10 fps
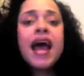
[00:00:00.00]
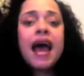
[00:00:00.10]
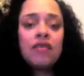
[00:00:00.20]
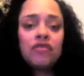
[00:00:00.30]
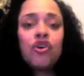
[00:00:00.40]

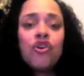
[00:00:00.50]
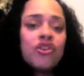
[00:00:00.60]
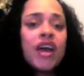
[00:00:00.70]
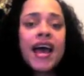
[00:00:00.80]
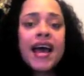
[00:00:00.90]
And turn
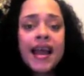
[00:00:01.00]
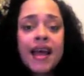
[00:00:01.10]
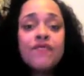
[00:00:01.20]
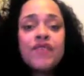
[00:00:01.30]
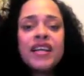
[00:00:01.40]
your head
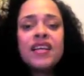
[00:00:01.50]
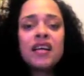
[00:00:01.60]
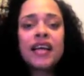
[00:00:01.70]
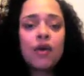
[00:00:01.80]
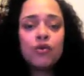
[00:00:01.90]
and really
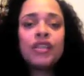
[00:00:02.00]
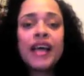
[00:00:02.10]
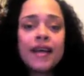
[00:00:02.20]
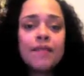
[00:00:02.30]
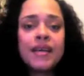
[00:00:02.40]
look at who's the
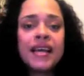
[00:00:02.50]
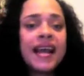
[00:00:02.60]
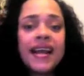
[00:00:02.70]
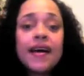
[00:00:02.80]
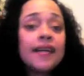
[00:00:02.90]
enemy. It
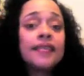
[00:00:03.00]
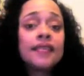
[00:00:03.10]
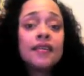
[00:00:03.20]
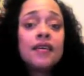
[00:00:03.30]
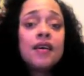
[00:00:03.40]
ain't us.
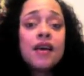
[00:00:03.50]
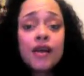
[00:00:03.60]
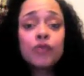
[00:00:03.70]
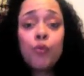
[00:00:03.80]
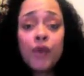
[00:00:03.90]

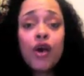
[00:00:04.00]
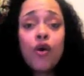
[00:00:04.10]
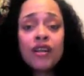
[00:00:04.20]
Because when we go to